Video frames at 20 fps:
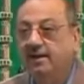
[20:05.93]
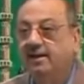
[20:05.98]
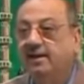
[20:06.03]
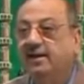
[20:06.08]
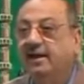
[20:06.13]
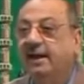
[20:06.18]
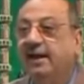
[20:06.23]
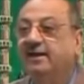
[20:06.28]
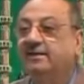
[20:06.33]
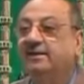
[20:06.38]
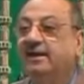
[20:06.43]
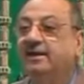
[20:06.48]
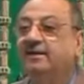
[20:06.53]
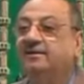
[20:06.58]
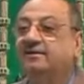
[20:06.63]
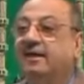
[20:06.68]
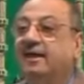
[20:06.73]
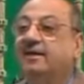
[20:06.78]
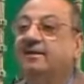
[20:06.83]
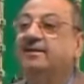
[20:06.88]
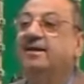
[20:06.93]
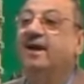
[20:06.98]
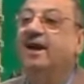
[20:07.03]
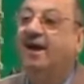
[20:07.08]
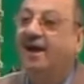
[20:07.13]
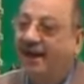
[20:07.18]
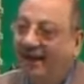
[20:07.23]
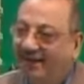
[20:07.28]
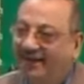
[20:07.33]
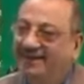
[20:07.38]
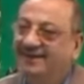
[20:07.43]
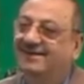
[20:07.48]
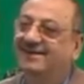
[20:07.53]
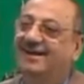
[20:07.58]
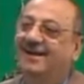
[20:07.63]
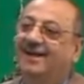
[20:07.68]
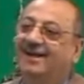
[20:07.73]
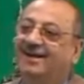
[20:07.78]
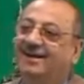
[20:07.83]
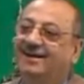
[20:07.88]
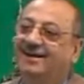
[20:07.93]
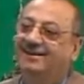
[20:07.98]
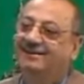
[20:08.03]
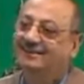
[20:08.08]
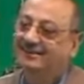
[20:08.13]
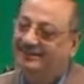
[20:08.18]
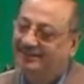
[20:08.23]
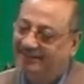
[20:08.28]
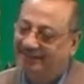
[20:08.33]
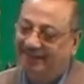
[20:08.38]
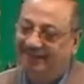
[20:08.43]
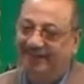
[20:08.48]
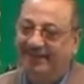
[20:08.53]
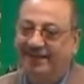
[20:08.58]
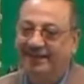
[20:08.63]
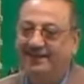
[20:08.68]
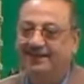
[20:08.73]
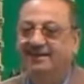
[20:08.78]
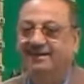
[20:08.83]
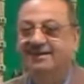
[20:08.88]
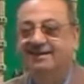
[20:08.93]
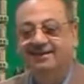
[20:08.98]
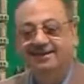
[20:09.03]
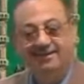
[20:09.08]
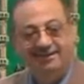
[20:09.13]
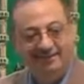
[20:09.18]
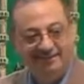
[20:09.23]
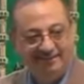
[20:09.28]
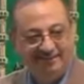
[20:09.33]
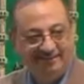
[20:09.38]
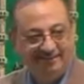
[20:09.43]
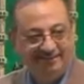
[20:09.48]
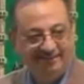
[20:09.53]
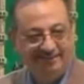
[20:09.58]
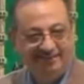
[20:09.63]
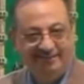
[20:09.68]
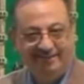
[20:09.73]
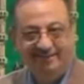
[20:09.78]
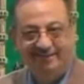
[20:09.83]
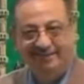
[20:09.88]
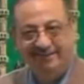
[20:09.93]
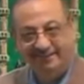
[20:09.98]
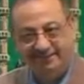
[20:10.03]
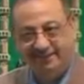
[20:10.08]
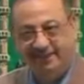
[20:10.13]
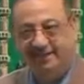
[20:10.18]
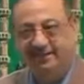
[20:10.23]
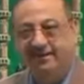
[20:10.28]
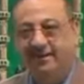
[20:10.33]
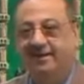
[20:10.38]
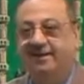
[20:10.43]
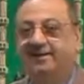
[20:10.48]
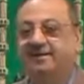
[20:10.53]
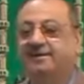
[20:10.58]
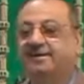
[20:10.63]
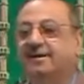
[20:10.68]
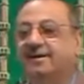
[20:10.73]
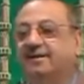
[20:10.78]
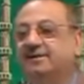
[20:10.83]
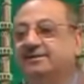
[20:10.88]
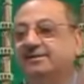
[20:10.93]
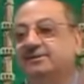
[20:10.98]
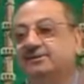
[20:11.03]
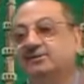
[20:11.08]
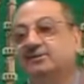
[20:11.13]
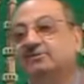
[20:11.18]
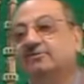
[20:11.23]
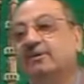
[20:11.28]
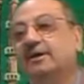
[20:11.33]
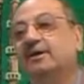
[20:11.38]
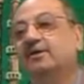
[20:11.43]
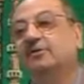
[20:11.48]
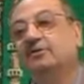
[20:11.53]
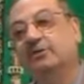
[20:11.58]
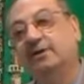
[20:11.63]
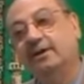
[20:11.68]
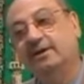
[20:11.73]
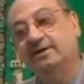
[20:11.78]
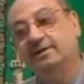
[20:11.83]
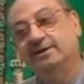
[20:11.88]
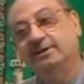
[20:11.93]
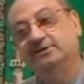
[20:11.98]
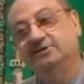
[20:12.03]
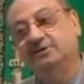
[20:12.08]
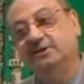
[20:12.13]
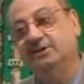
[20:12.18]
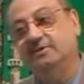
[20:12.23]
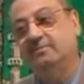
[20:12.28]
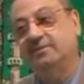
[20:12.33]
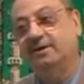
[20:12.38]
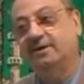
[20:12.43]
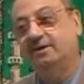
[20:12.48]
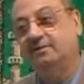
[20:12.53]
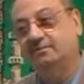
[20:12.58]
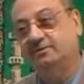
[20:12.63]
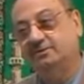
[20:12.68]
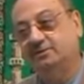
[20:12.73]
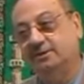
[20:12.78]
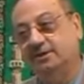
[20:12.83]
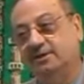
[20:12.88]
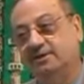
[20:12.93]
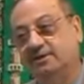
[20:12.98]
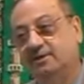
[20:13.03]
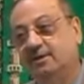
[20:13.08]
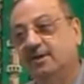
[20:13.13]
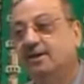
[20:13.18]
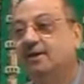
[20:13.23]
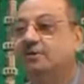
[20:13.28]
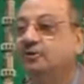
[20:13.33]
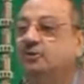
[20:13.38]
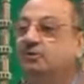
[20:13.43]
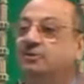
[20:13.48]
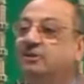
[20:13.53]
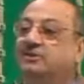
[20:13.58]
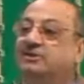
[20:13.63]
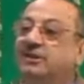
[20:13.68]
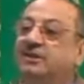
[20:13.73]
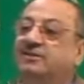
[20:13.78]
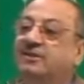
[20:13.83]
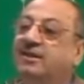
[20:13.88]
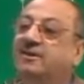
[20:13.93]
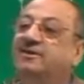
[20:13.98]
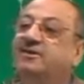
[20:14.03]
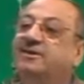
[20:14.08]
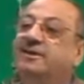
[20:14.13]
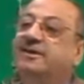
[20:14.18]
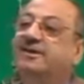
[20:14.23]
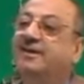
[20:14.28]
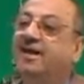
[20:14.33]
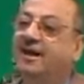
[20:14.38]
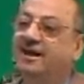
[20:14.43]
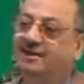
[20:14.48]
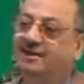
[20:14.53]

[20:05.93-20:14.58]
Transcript: and then tanhaina. This is again tanhaina. This is where you can easily make a mistake. You will say tanhina.